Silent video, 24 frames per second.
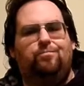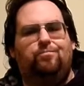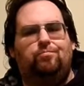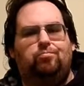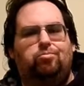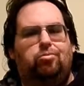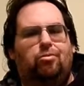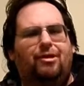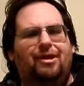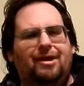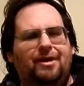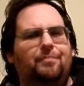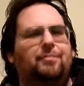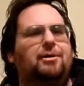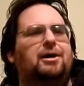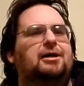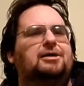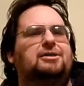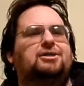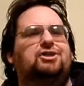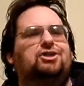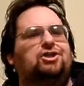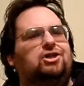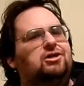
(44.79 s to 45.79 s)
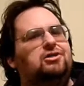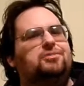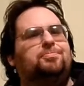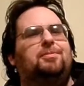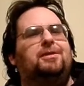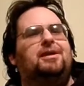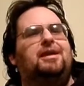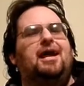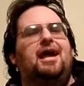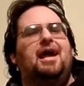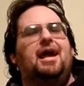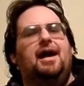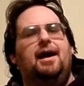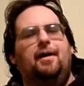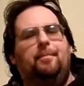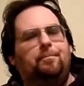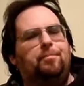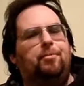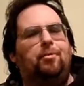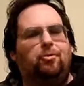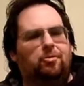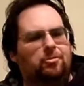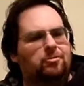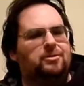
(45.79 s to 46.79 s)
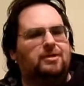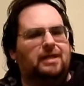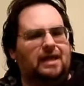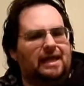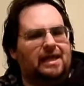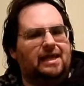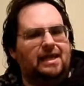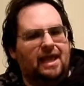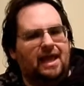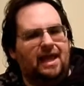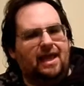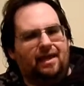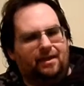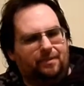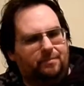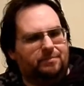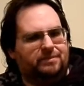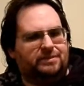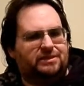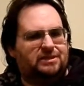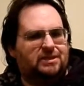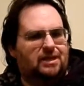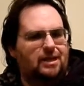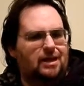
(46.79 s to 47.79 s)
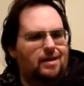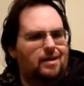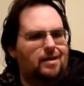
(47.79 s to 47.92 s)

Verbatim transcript: pretty much just been app-only games.